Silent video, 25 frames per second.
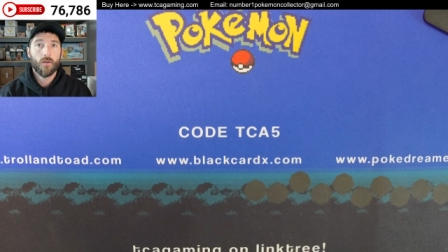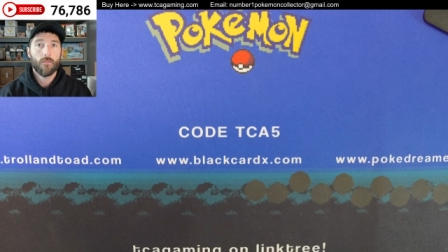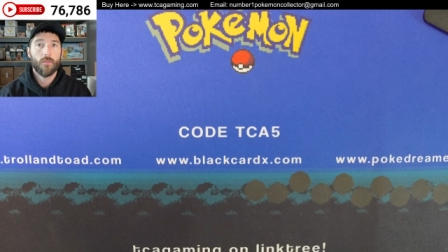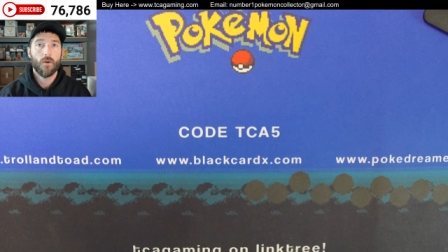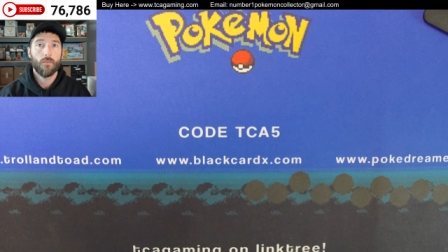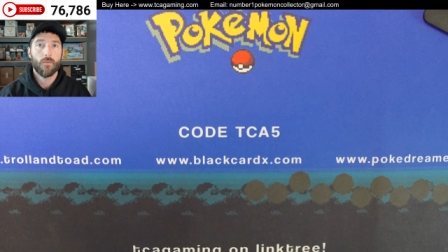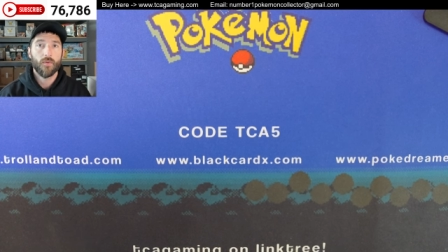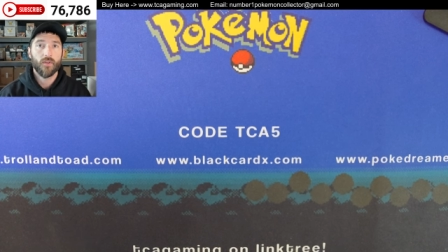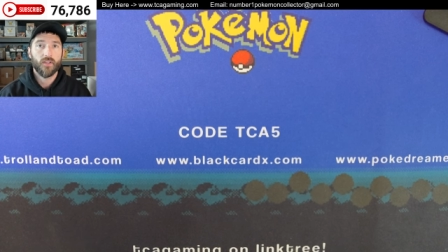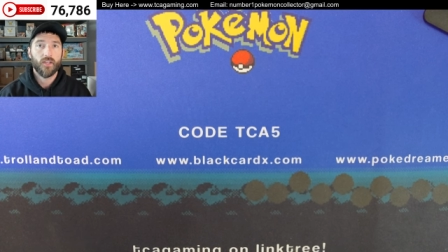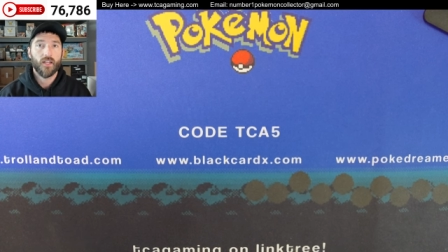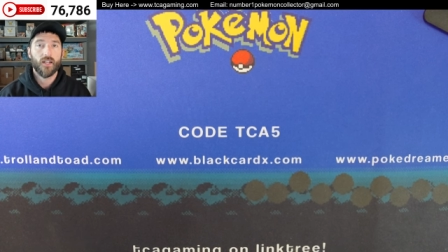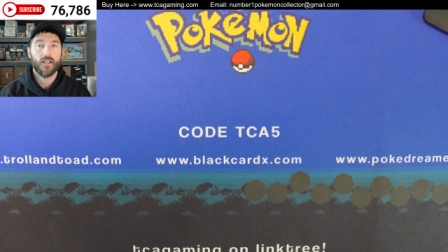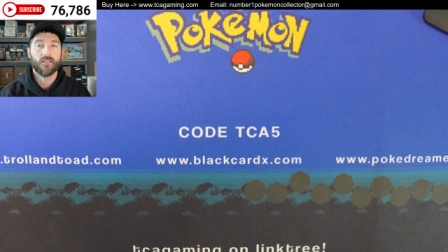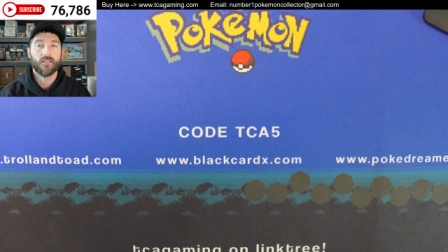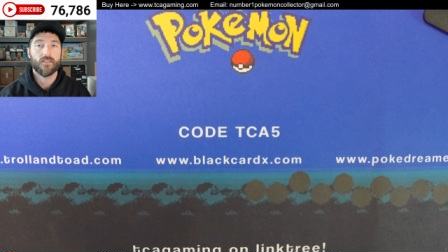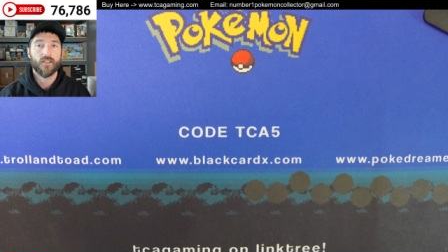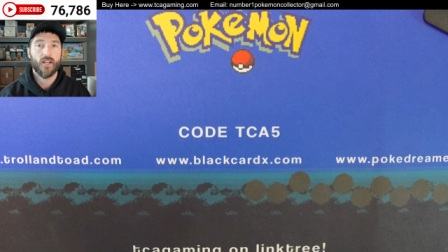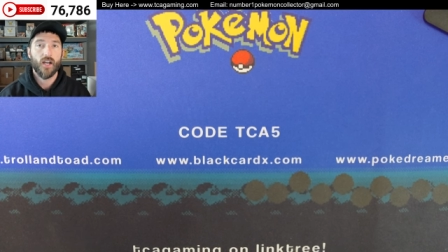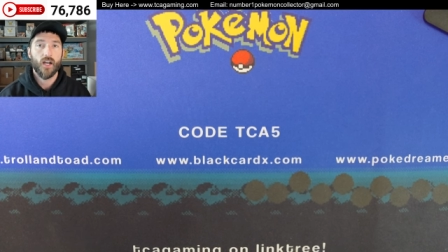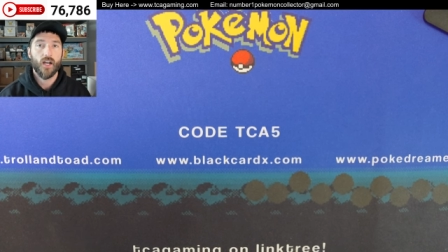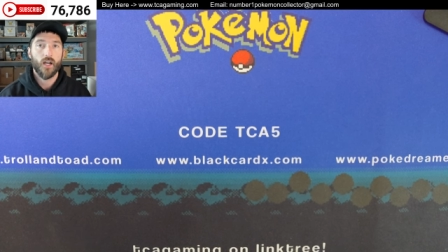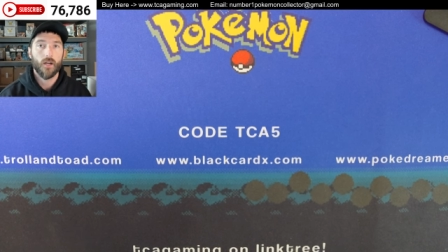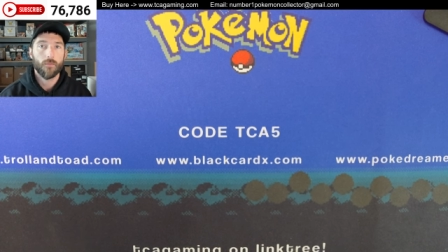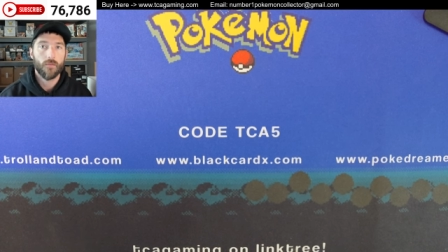I'm hoping that in
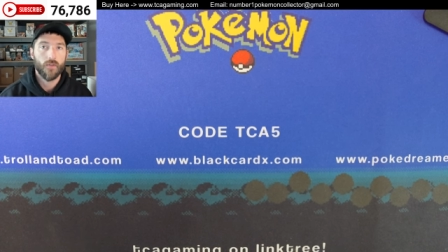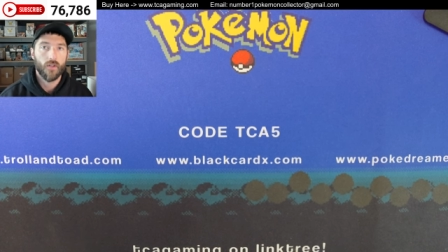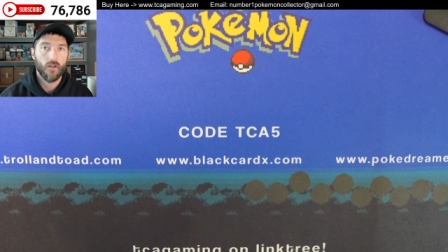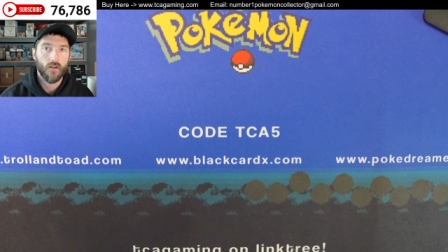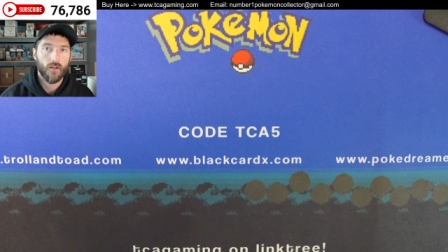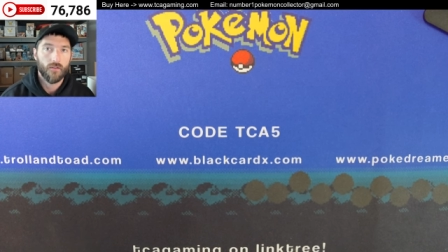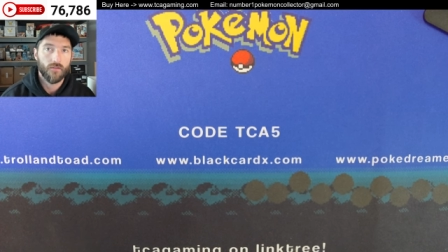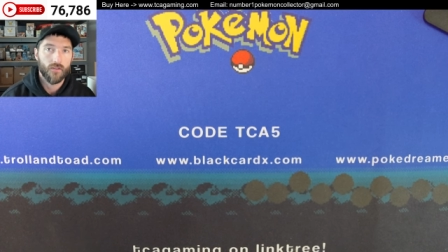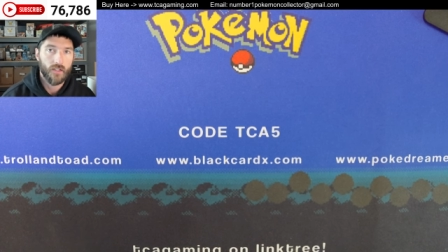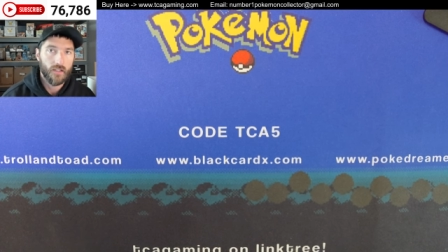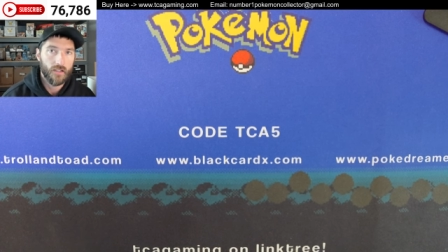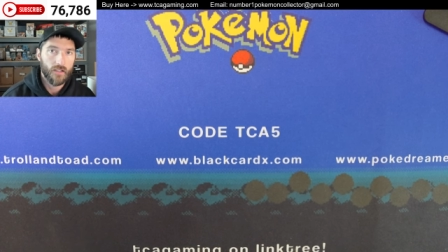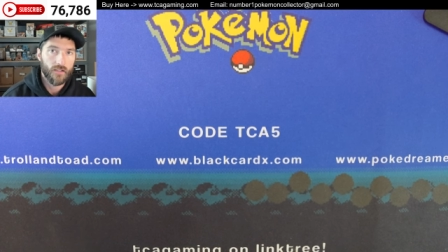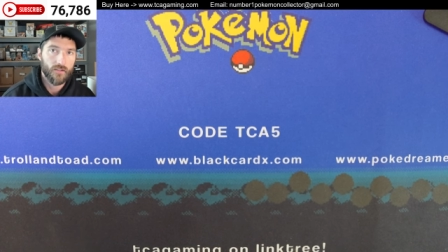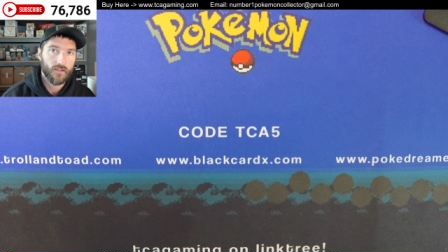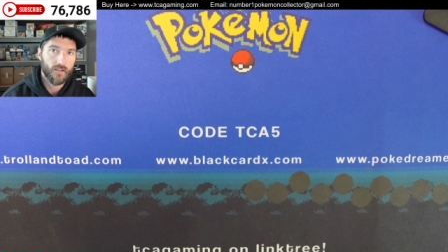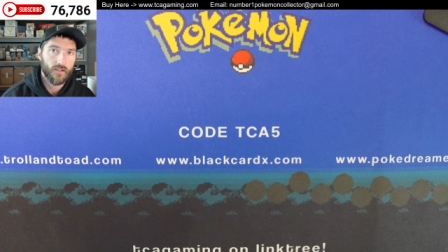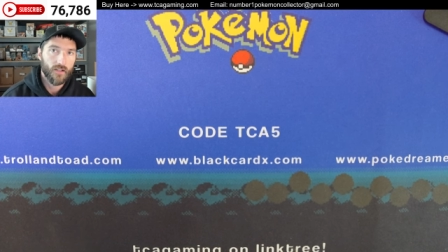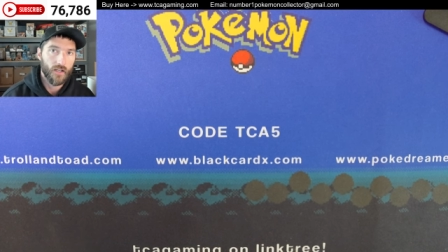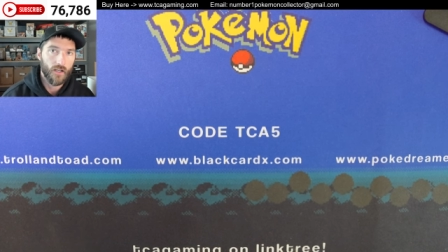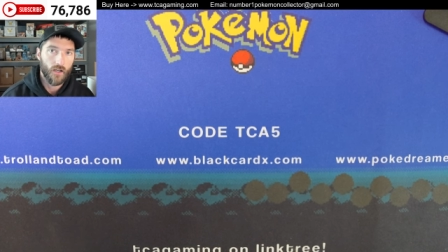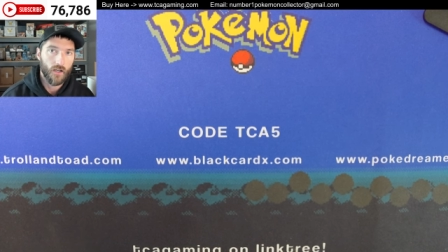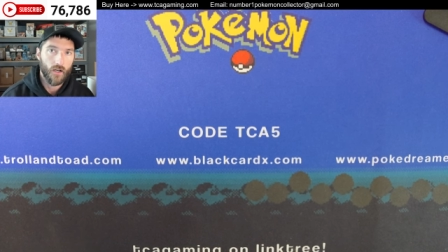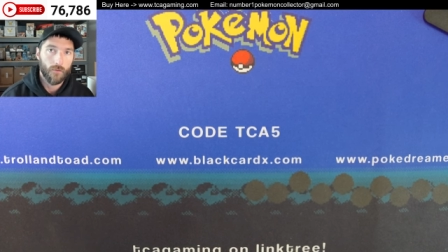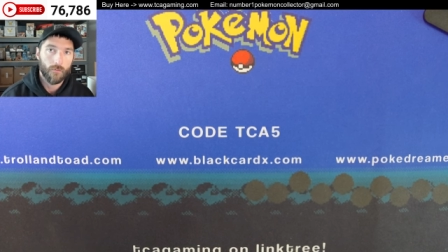time, you know, everything gets
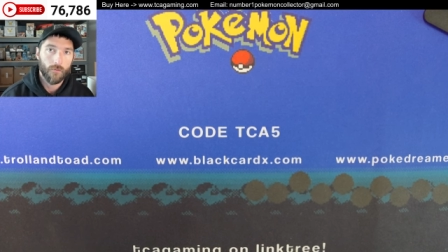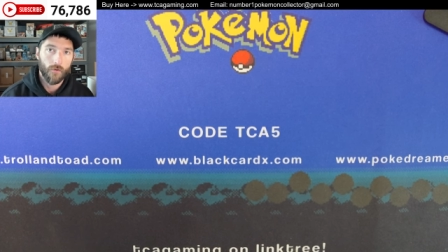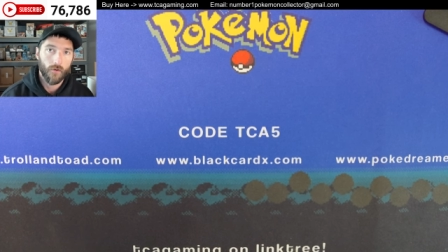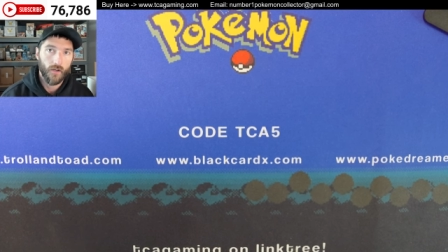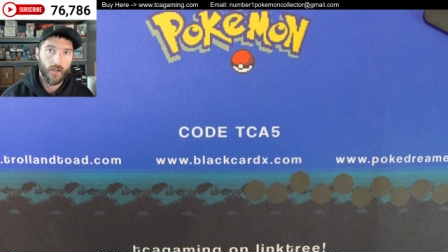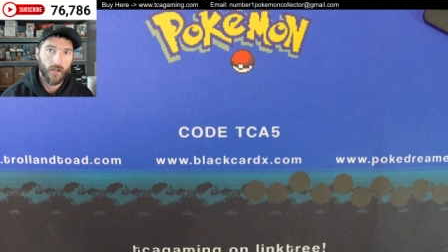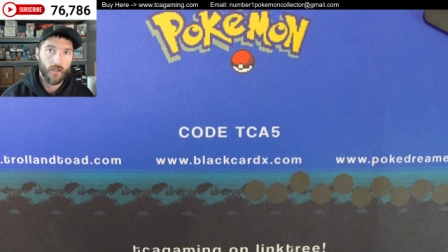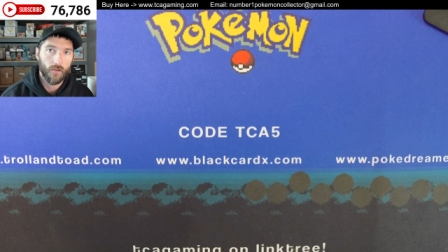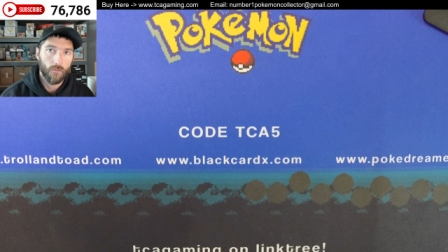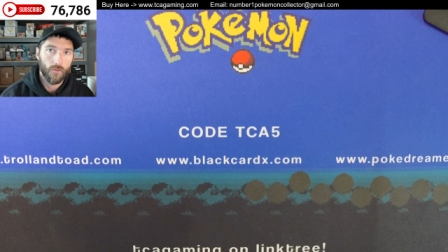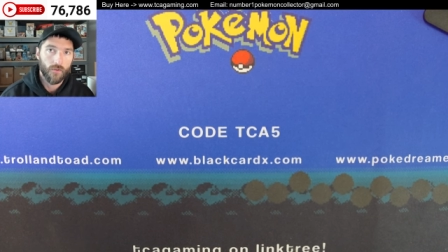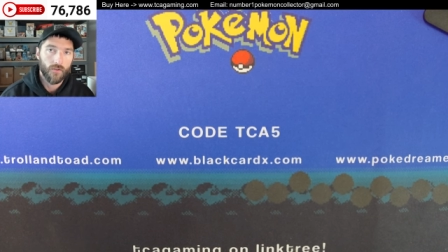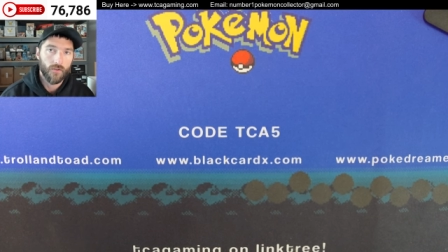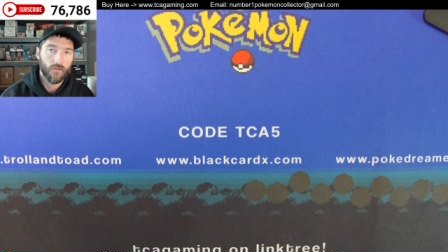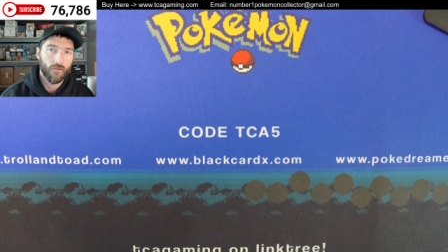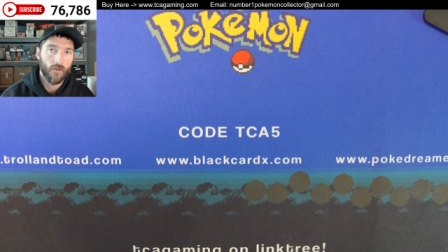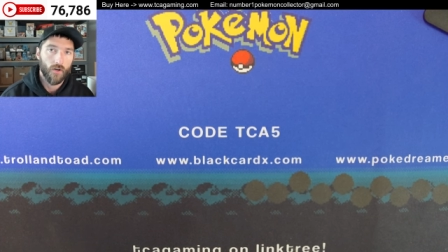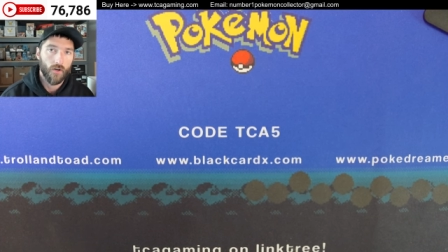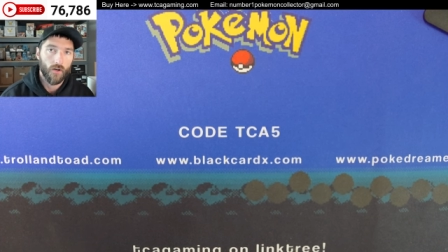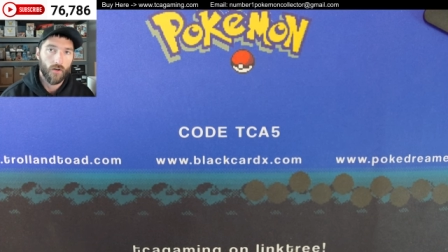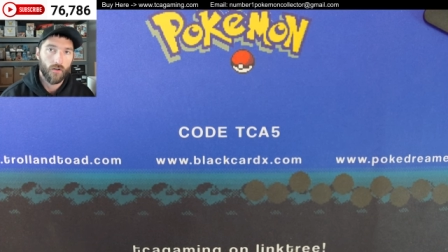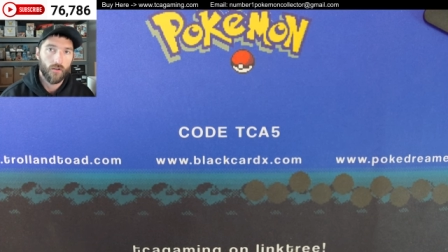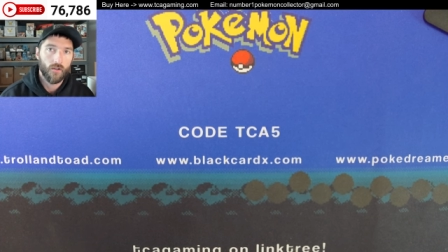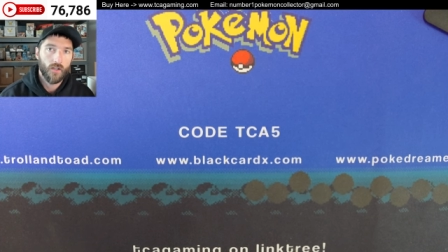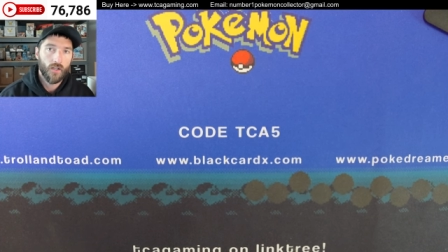kind of upgraded with the
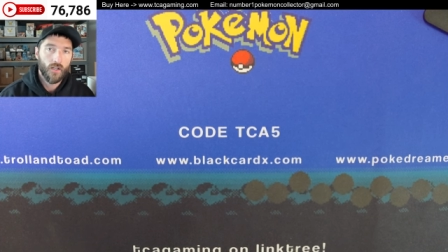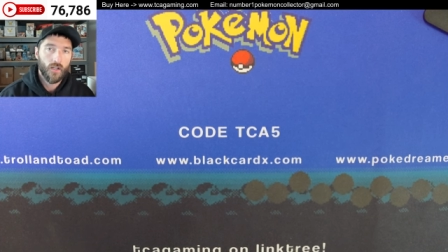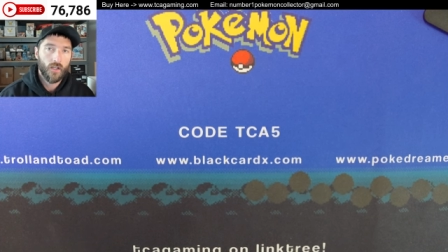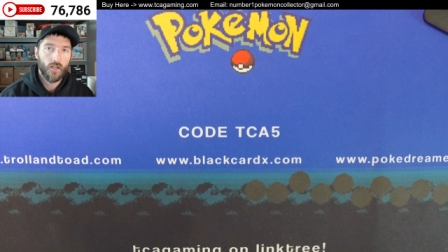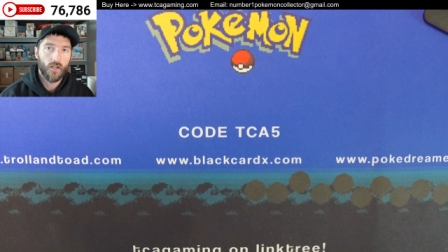vault.